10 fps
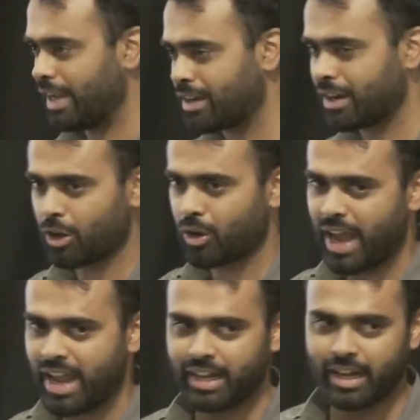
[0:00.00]
internet on
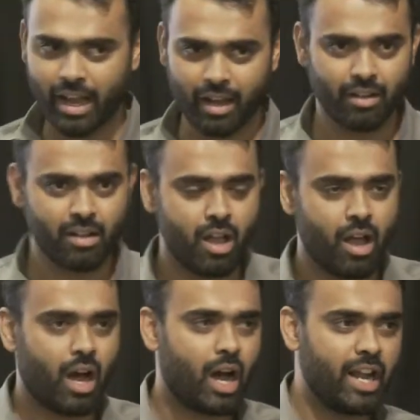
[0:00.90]
any day,
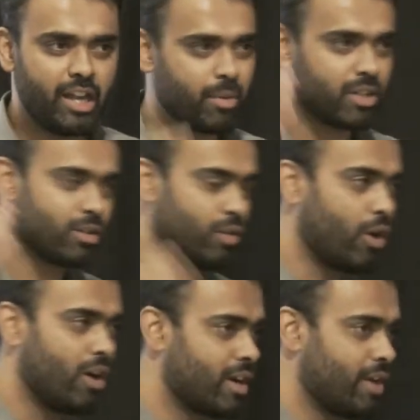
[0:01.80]
80% of
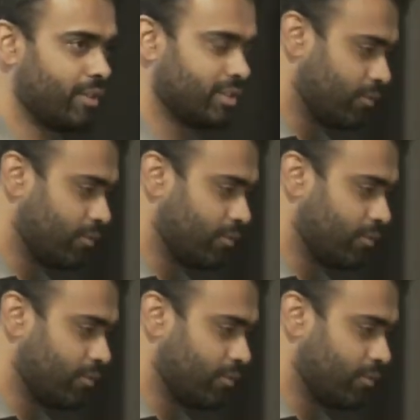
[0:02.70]
all traffic